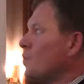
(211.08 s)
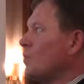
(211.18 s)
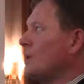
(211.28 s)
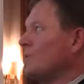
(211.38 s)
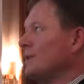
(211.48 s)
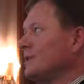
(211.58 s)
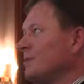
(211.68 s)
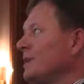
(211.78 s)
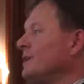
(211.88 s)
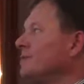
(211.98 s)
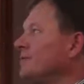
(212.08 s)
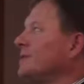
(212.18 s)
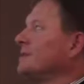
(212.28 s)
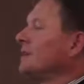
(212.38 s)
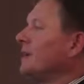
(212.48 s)
What is the big
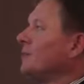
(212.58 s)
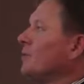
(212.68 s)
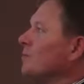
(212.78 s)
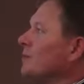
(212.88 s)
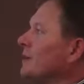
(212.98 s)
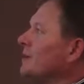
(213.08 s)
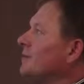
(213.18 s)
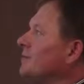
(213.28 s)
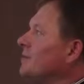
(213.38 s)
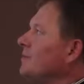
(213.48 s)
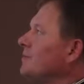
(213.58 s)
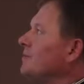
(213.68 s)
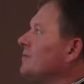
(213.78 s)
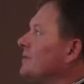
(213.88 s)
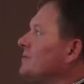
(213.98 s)
difference again comparing
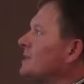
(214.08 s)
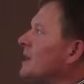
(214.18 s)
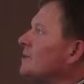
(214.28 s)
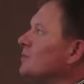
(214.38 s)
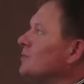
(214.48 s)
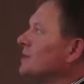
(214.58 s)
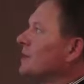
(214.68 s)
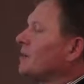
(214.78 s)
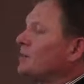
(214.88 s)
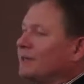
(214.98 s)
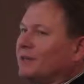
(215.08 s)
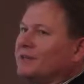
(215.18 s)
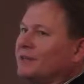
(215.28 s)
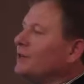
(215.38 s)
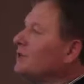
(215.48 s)
with Cyprus, the
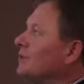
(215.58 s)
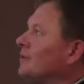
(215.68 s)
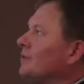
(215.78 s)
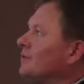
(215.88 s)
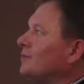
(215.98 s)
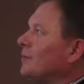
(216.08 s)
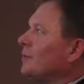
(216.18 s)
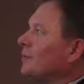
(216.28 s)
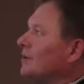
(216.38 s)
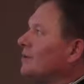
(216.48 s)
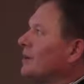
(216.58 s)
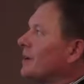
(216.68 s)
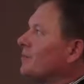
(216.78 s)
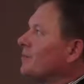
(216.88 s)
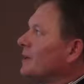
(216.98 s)
capitalization of the
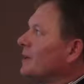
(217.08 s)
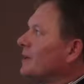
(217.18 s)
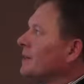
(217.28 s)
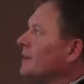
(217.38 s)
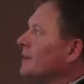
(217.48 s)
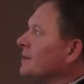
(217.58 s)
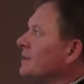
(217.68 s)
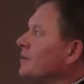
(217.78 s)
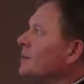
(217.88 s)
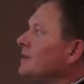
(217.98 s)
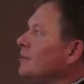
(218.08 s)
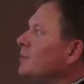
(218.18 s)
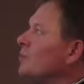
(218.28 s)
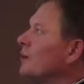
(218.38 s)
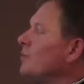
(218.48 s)
company? The
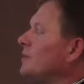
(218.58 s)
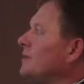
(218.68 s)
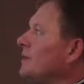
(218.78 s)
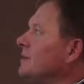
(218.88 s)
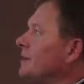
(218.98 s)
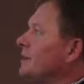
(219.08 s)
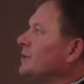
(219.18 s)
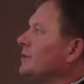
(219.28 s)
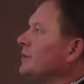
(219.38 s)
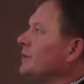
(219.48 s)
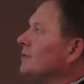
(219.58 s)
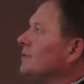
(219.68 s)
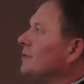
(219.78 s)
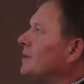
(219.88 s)
minimum capitalization of